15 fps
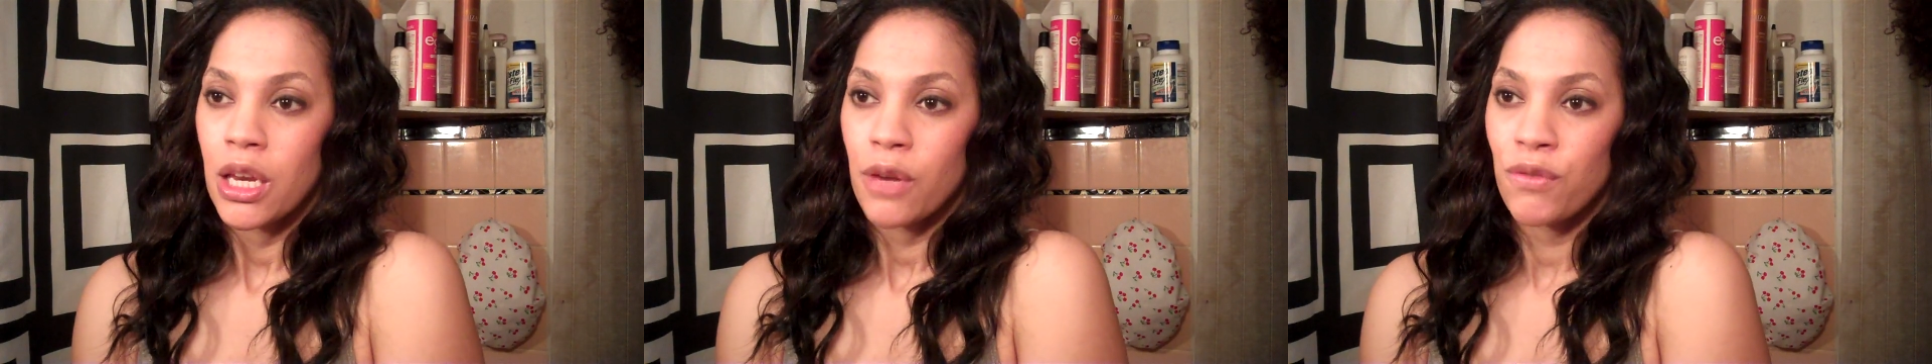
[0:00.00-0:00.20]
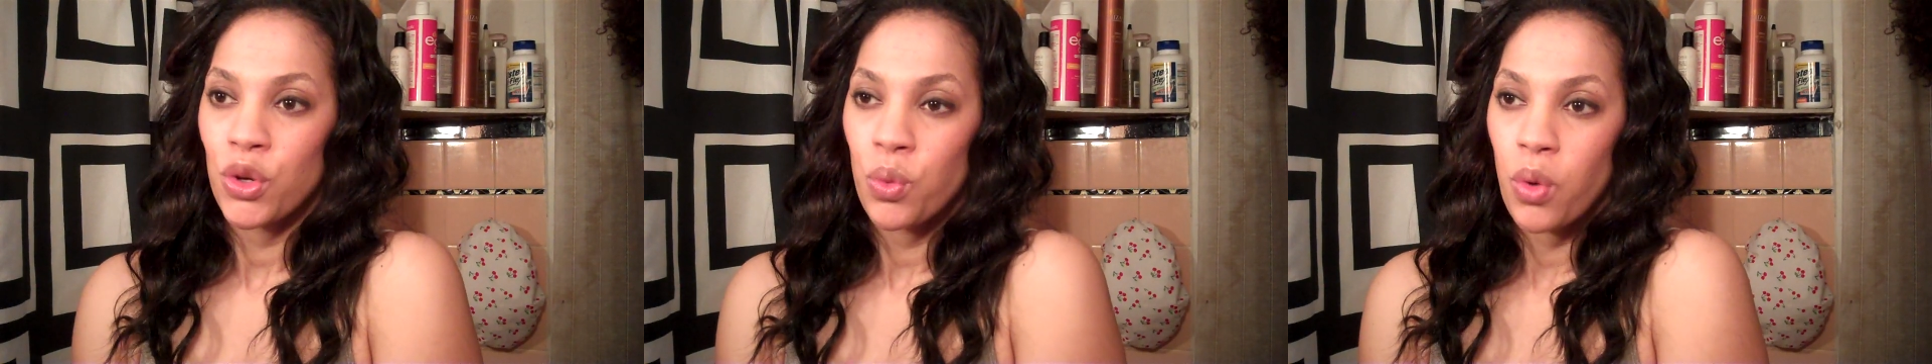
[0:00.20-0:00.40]

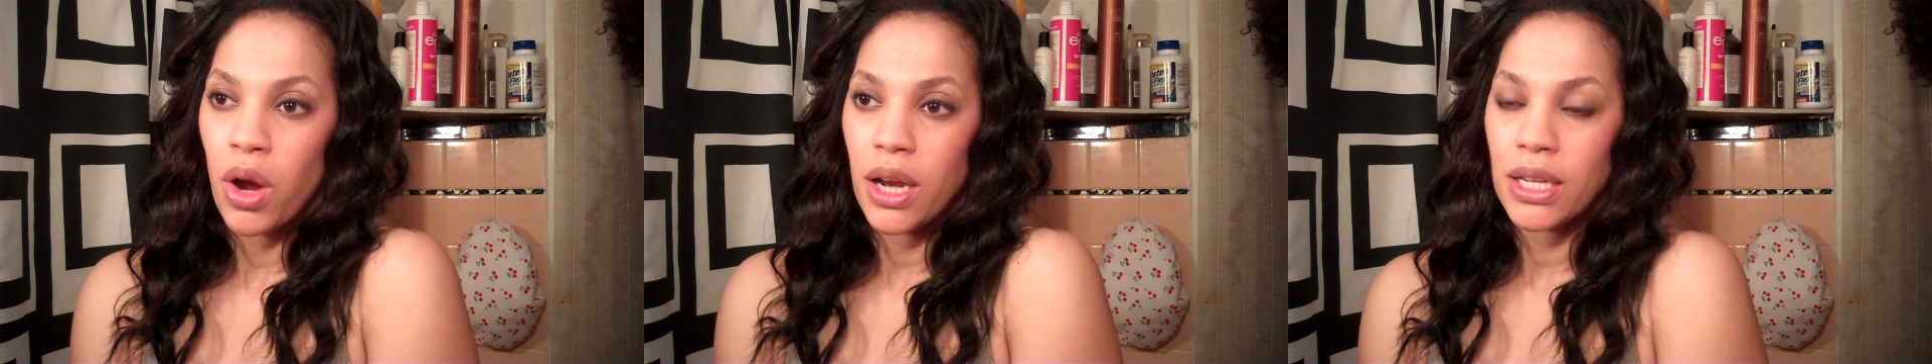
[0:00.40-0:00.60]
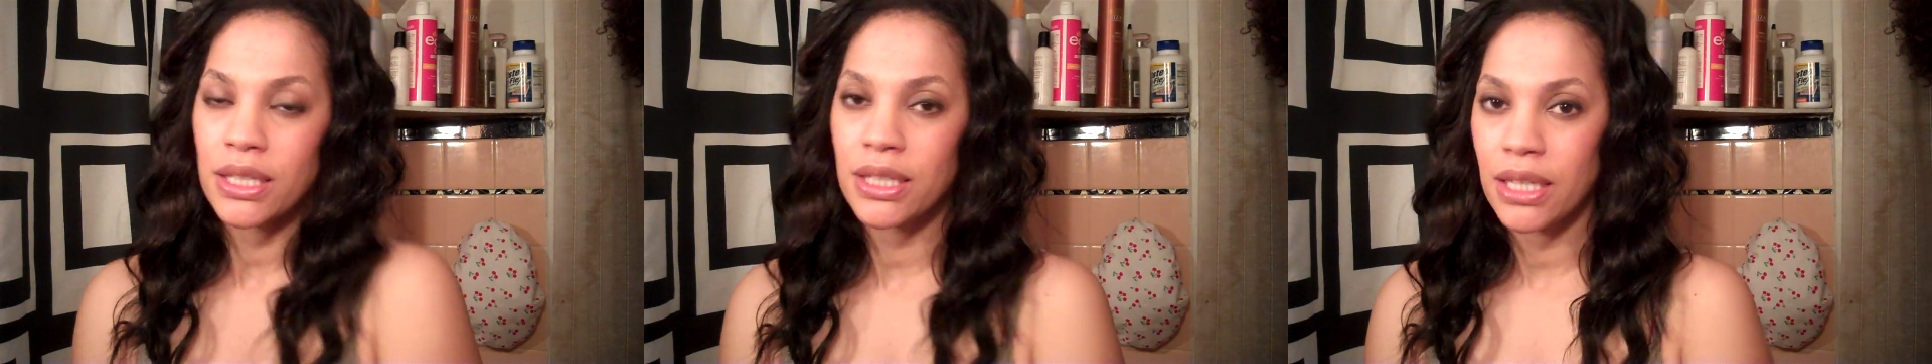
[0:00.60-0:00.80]
If you
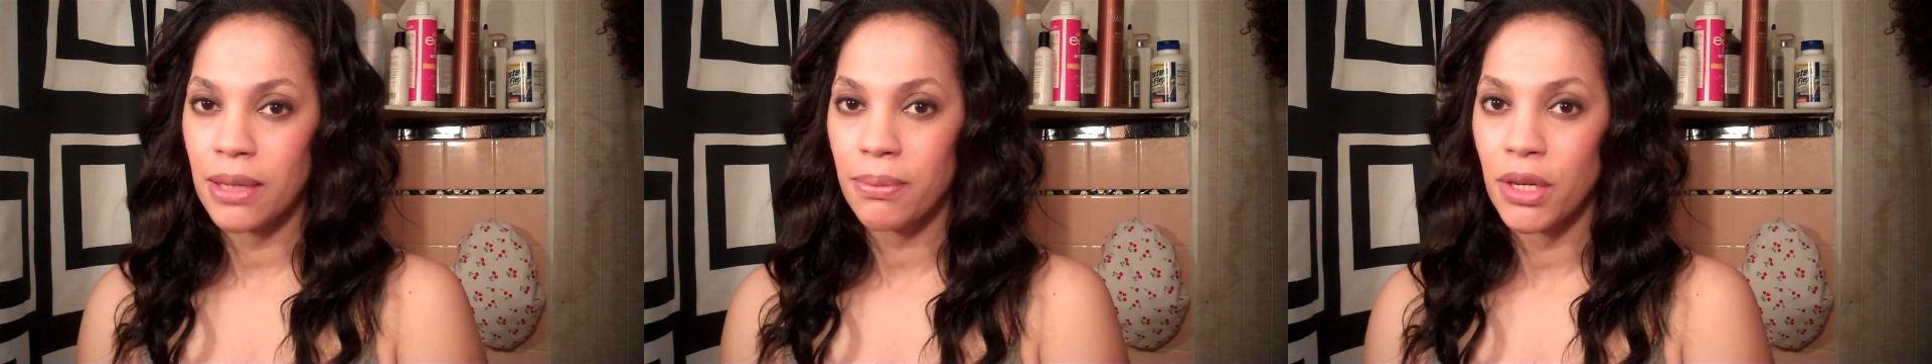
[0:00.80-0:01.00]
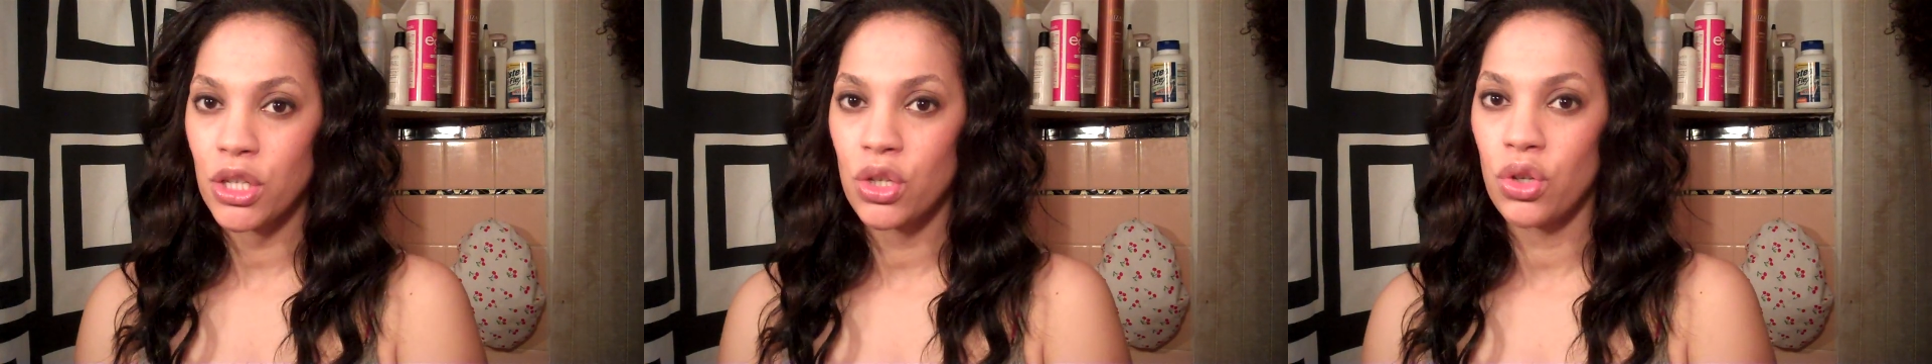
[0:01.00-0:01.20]
want to
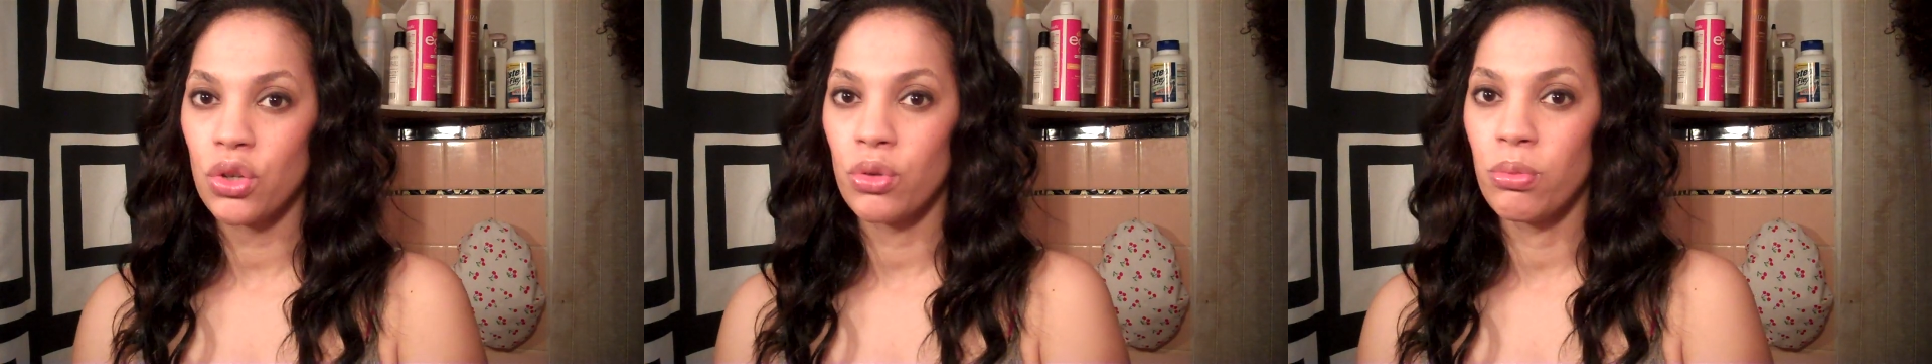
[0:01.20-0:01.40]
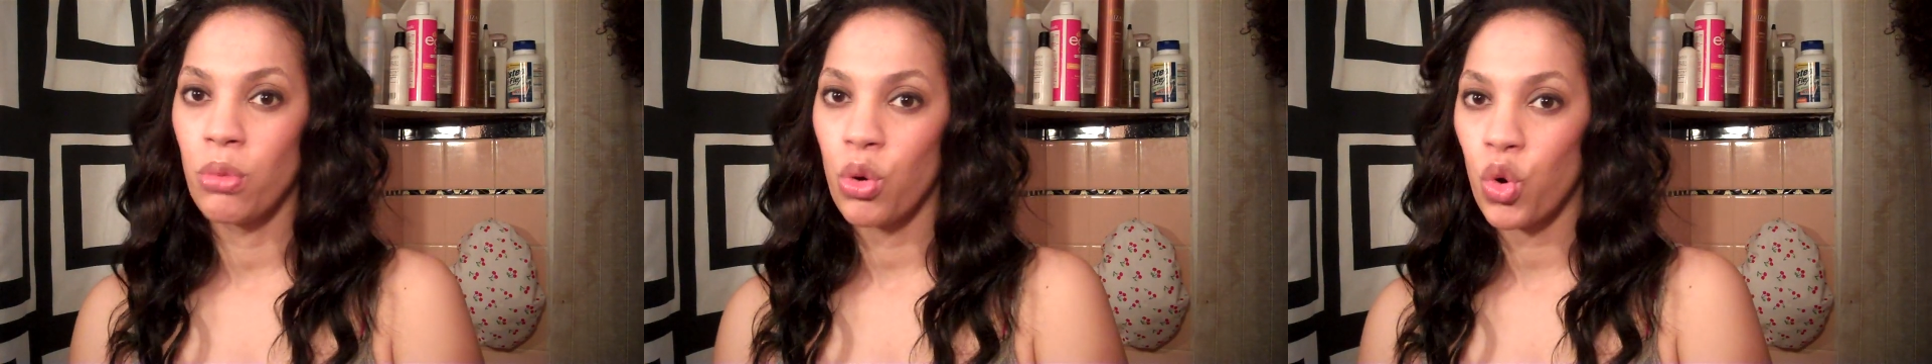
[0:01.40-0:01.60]
see me
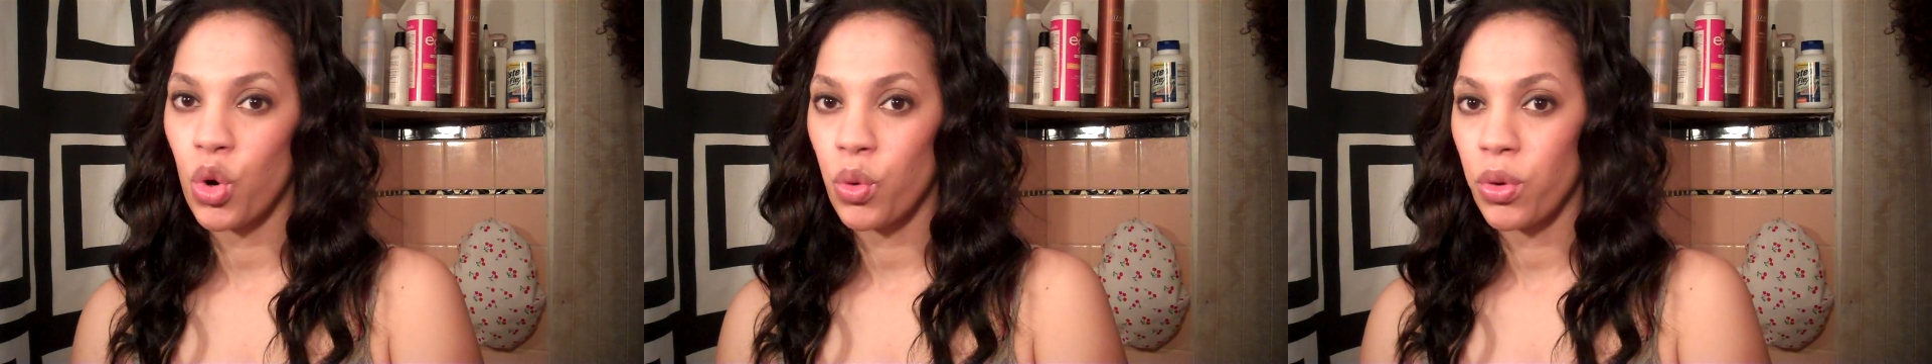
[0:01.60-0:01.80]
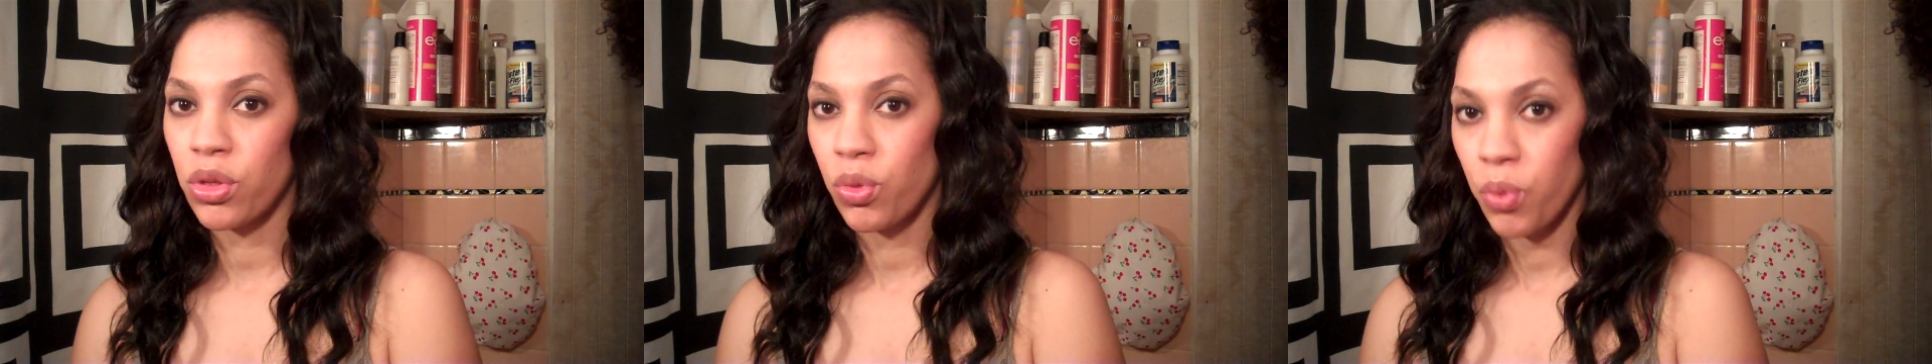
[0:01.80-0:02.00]
do
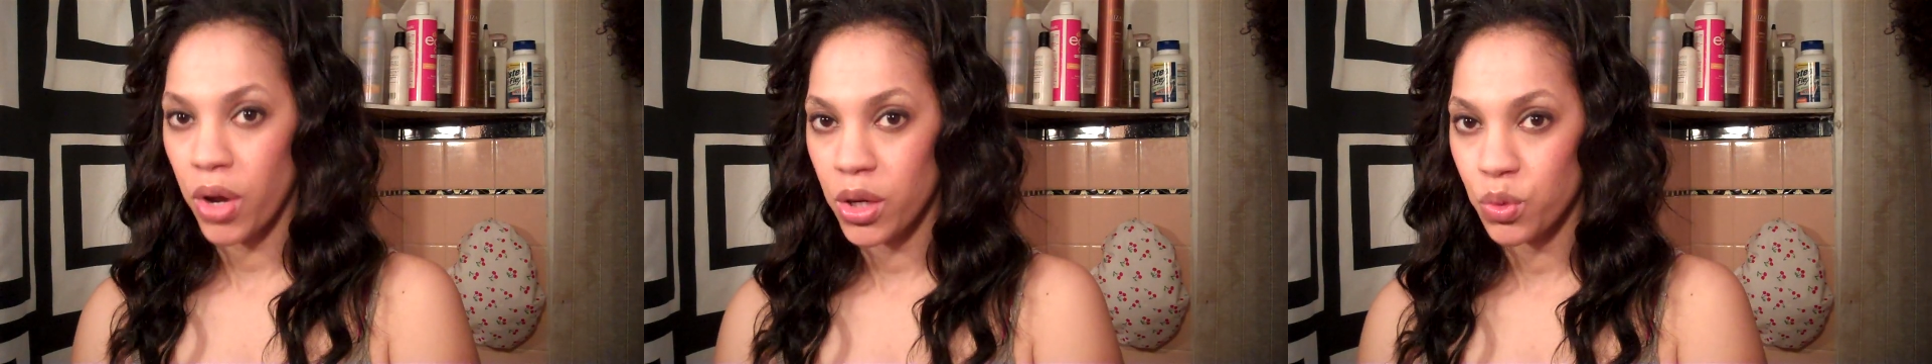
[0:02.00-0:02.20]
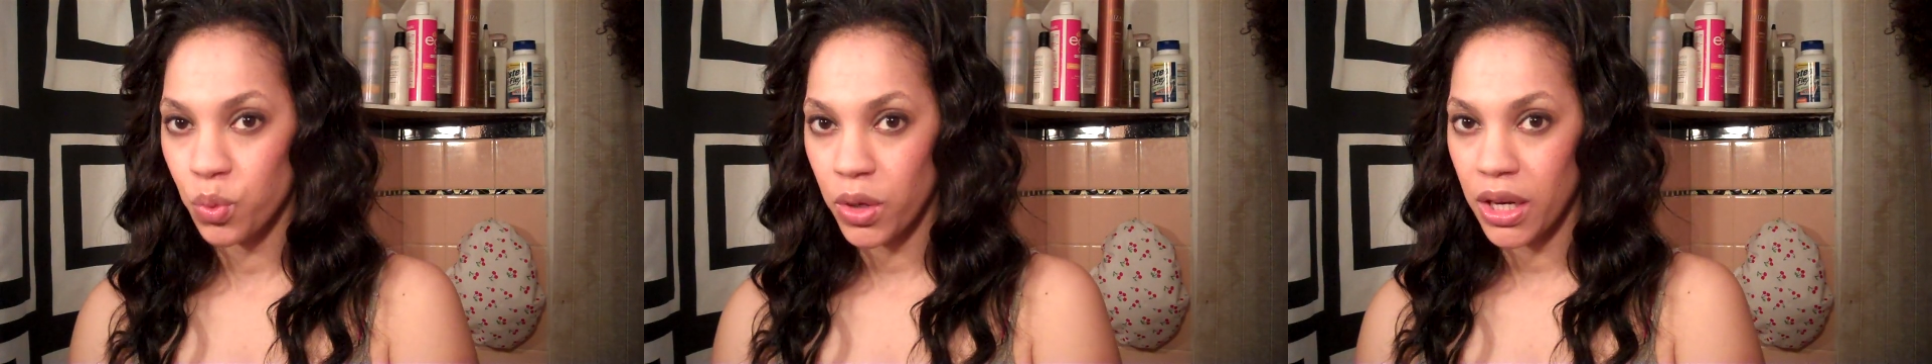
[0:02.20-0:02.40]
more with
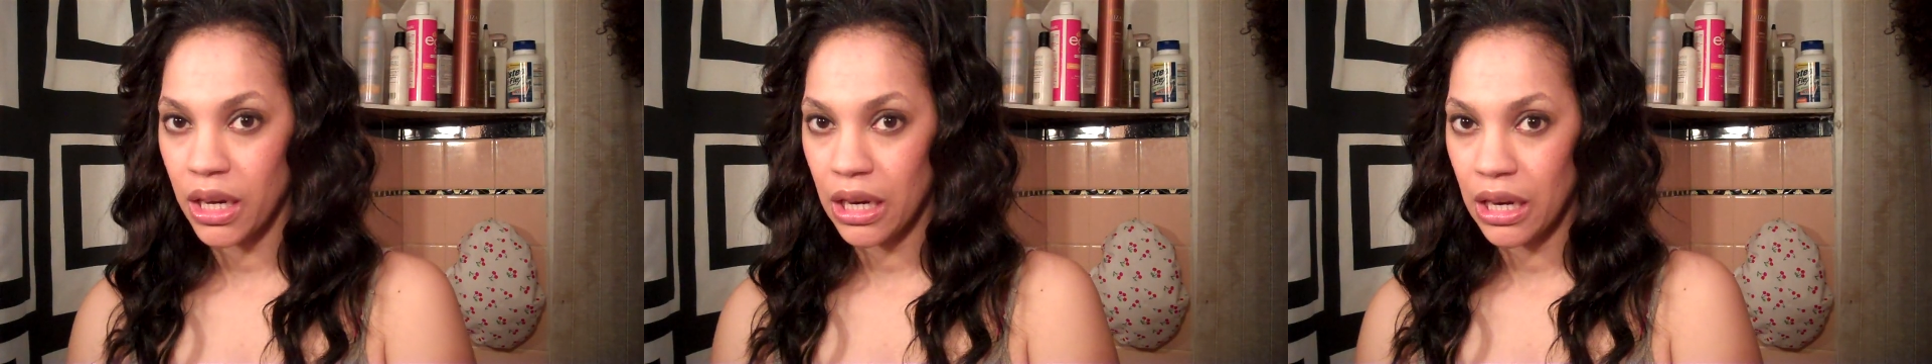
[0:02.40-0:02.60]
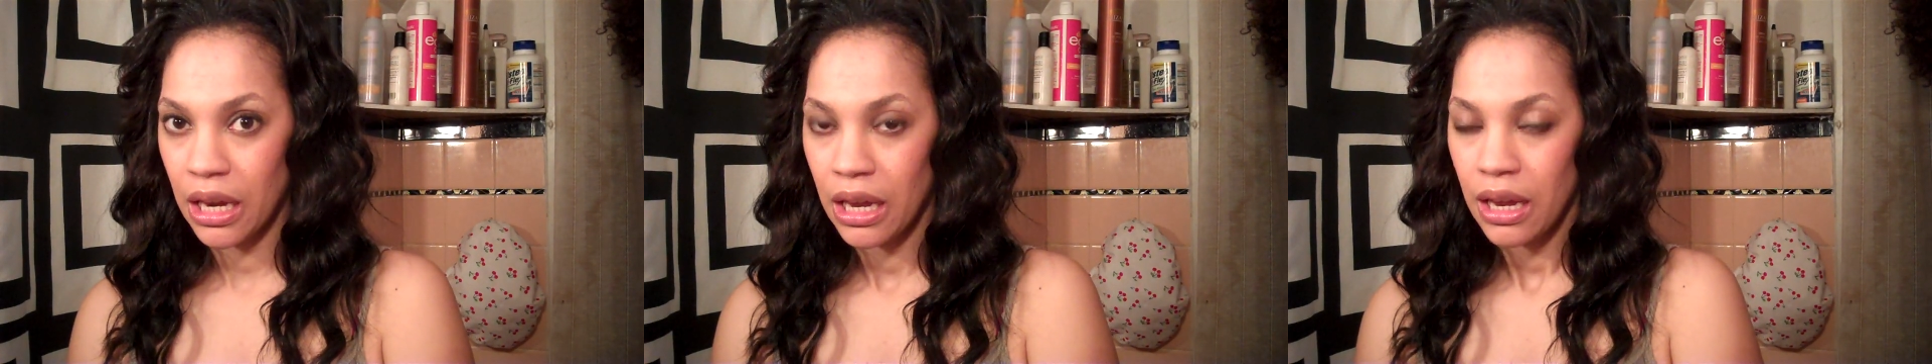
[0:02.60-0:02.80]
one
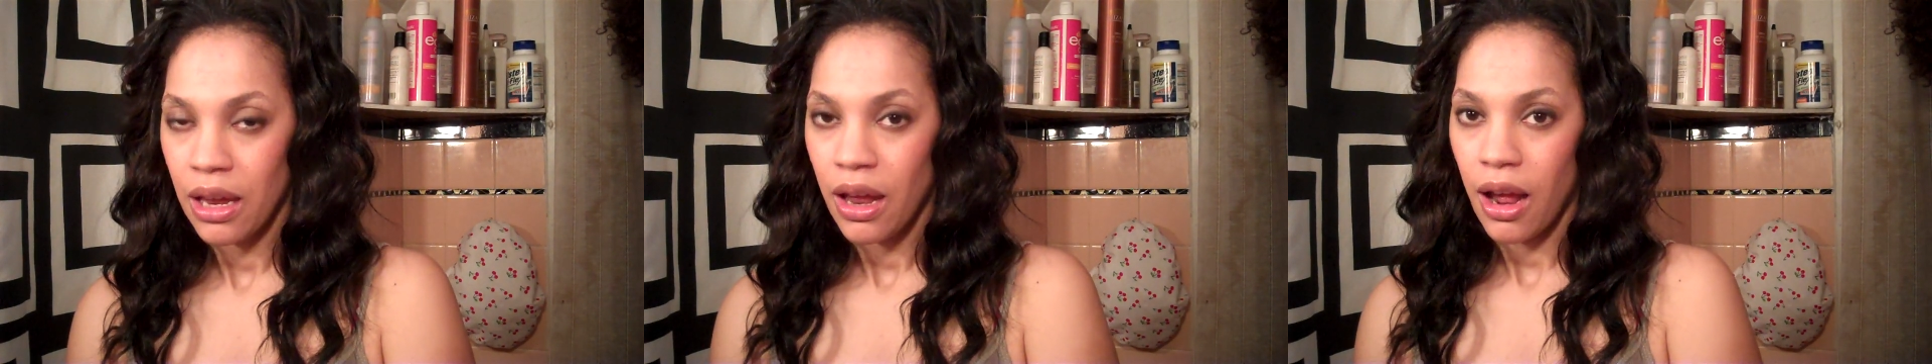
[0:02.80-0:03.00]
wig,